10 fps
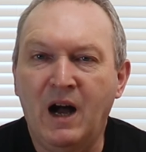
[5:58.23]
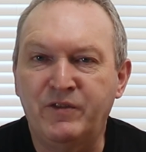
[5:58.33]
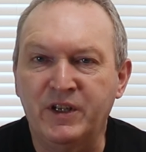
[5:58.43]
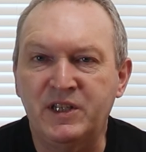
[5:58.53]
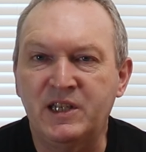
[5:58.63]

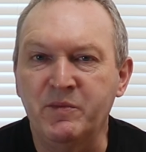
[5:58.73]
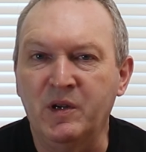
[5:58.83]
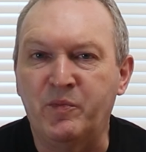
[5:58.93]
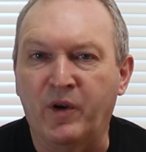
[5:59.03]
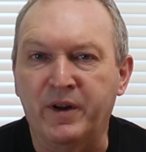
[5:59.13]
I've got a
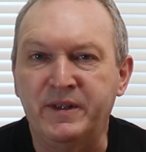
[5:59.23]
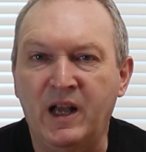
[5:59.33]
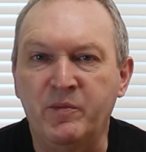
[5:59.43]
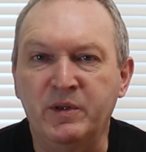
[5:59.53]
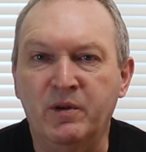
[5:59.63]
similar product
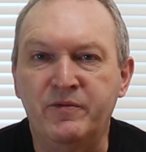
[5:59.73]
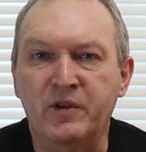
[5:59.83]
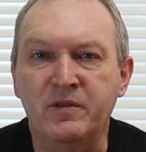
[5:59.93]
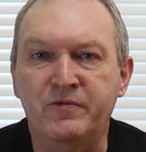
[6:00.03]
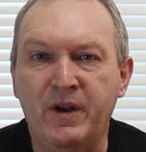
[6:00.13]
I'll be
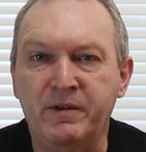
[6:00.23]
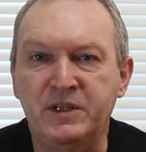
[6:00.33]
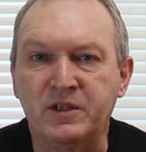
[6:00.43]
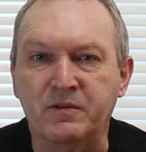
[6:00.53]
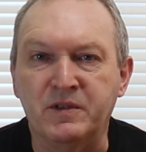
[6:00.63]
reviewing very
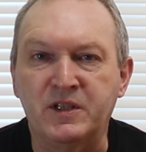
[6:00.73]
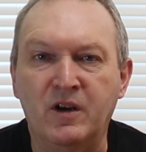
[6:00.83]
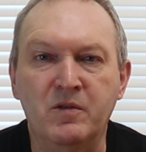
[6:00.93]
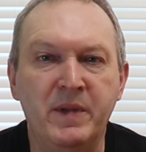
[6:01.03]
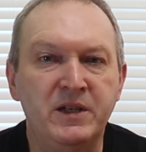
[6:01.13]
soon,
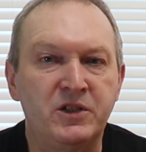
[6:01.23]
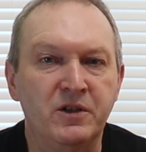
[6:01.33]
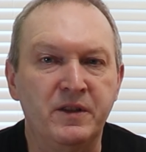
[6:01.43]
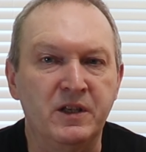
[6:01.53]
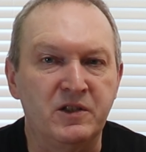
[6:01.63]
so make
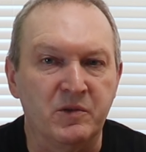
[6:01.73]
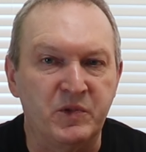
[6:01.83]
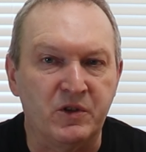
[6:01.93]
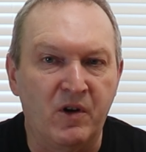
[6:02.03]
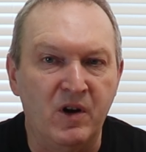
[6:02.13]
sure that you
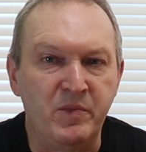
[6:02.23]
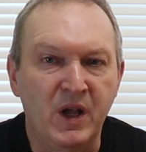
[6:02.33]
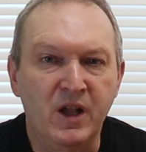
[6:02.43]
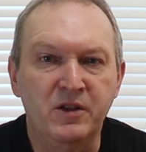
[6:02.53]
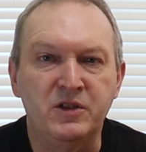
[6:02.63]
subscribe
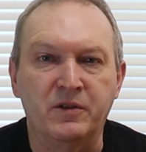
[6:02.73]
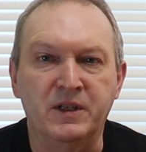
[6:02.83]
so